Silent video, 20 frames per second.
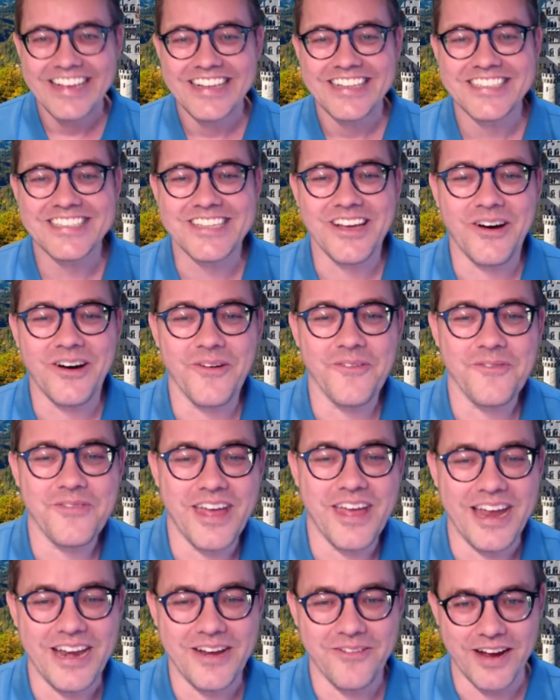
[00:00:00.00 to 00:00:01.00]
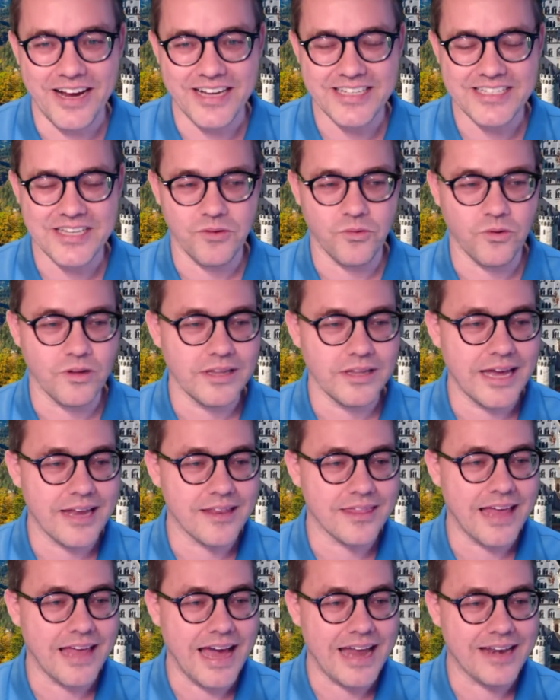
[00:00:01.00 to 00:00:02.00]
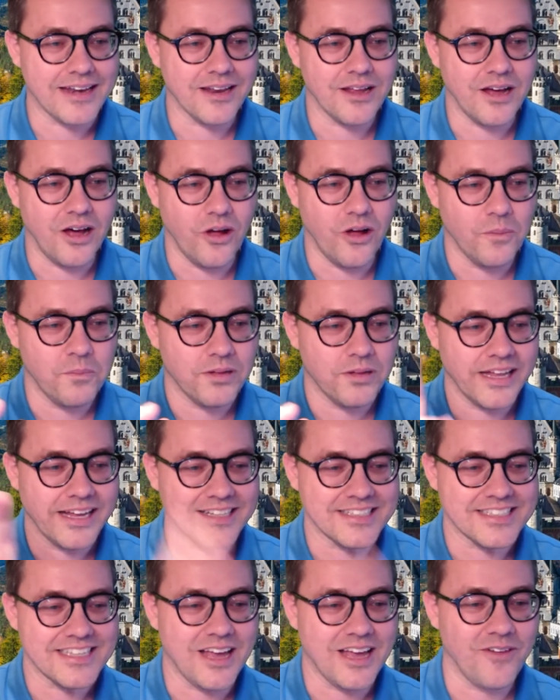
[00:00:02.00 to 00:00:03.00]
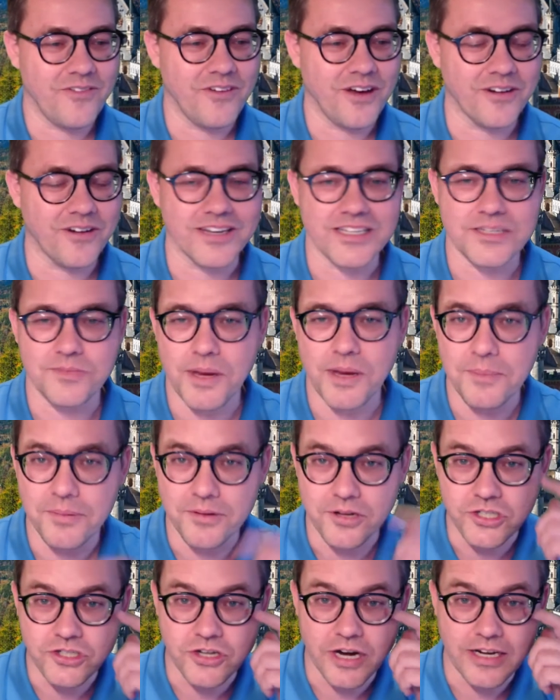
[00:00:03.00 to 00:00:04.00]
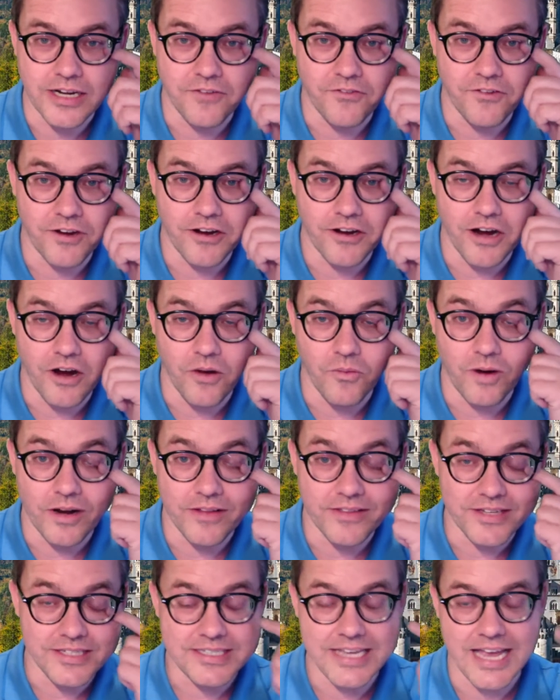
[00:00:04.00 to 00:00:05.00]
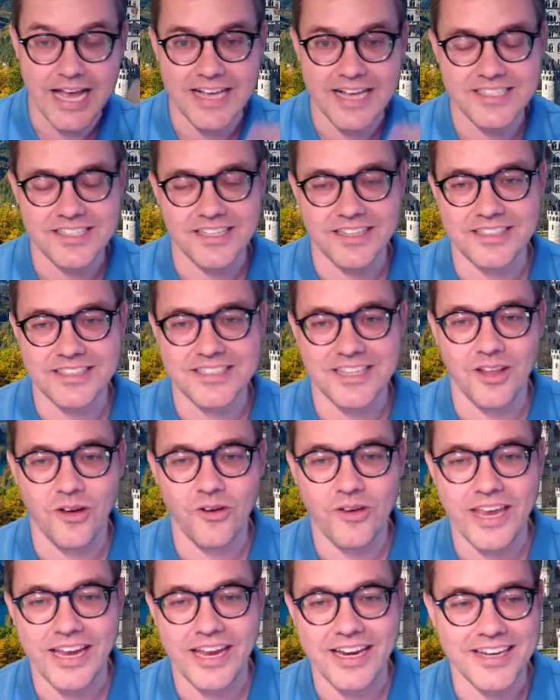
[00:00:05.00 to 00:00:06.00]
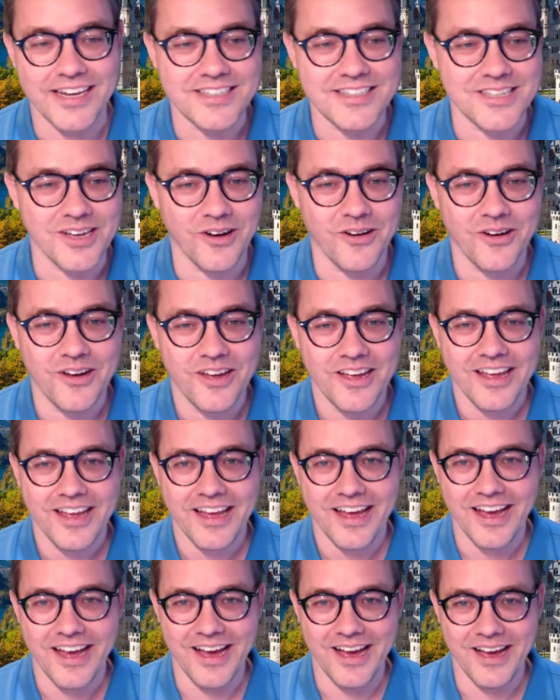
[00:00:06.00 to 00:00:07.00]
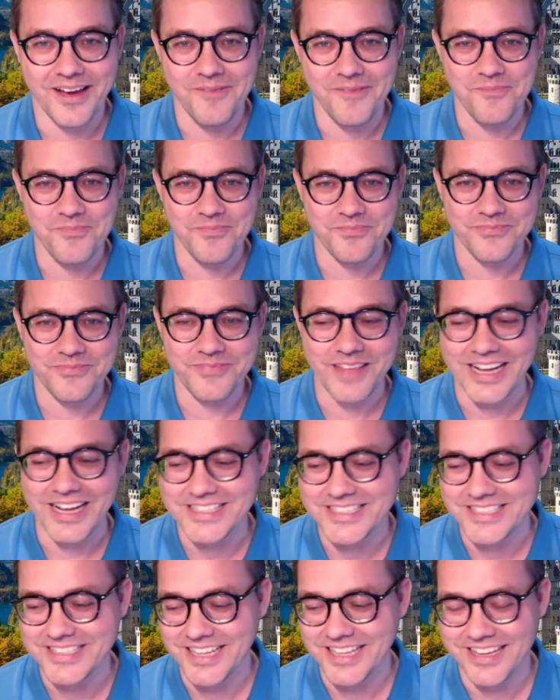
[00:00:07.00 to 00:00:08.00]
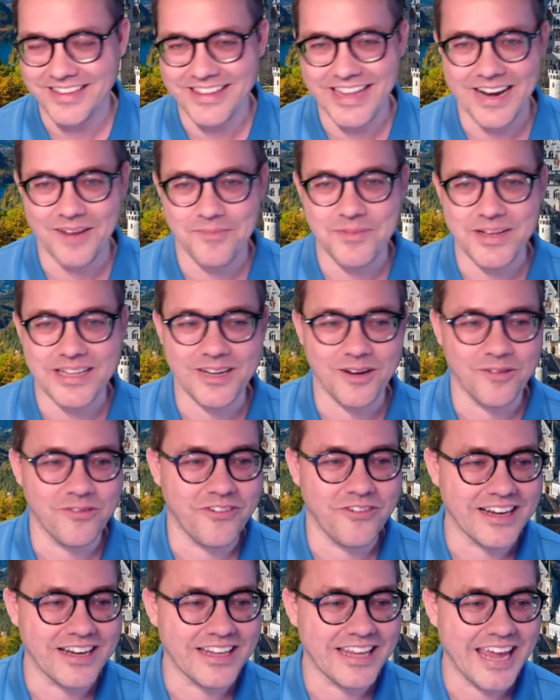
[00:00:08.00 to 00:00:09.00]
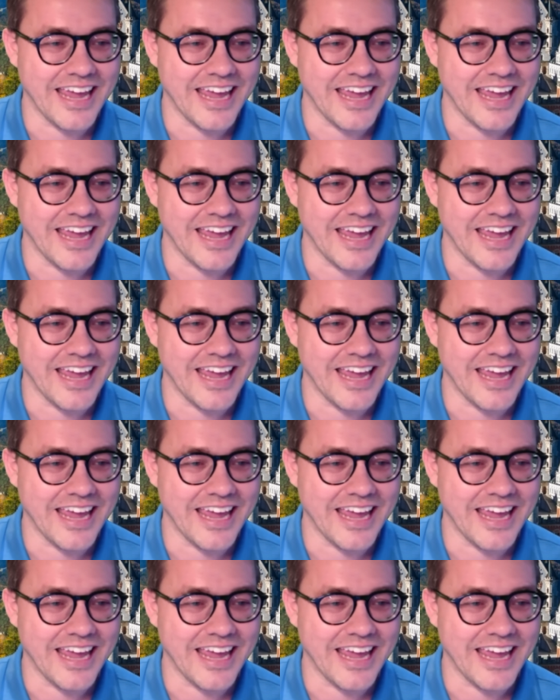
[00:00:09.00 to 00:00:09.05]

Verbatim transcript: So anyway, so we'll let that all play itself out as people are trying to figure out where this castle is located. So um, that's the, that'll be a little fun